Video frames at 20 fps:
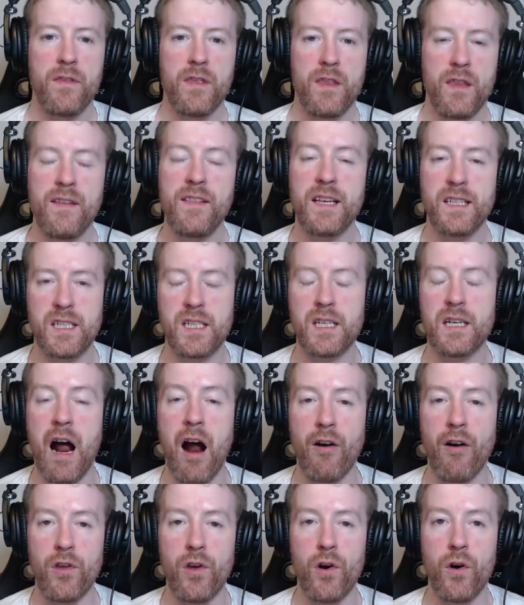In this
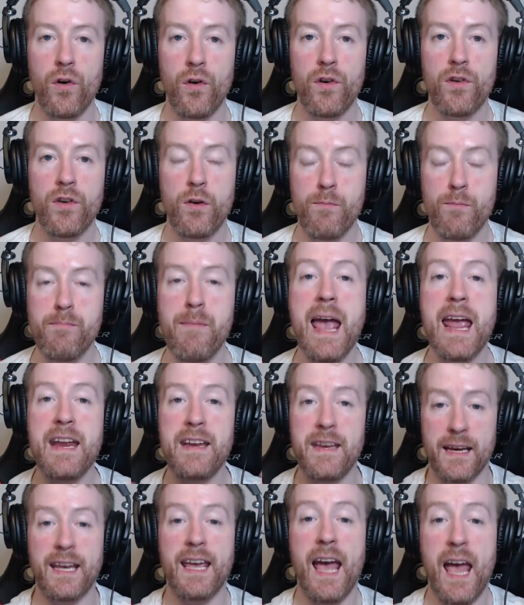scenario, you made
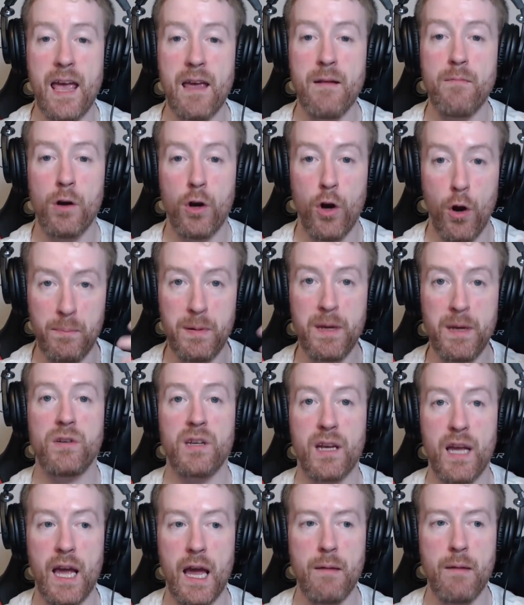a game, a computer
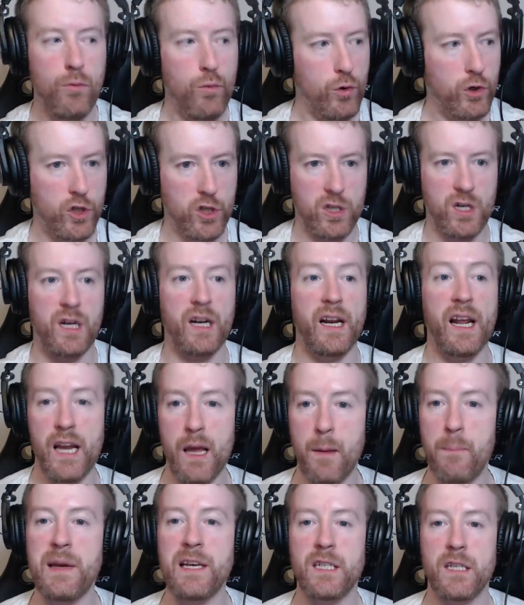game, which is clearly a
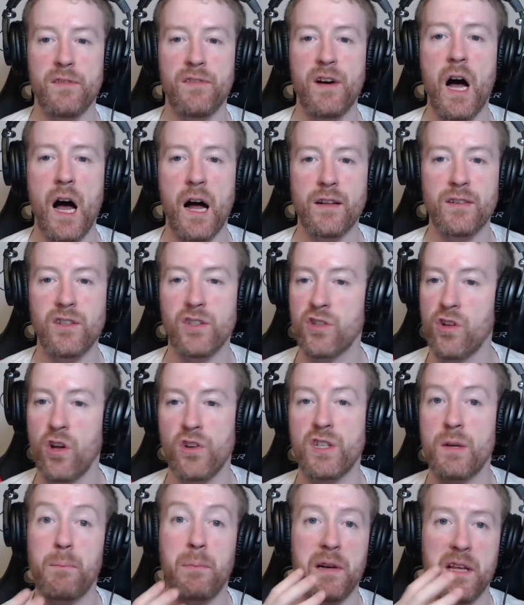piece of art. It's not
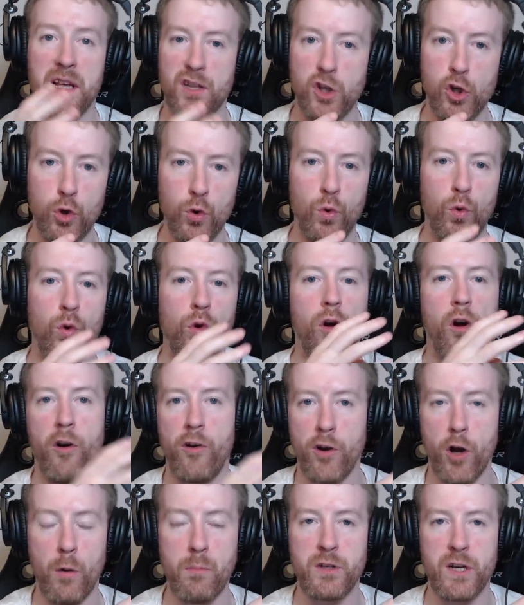simply a tool or
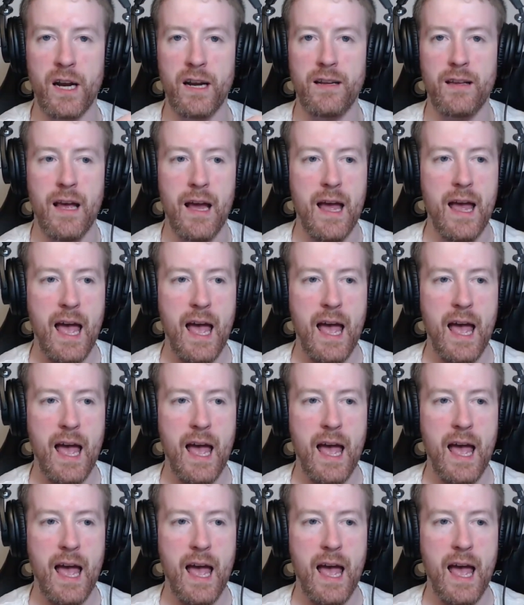an object.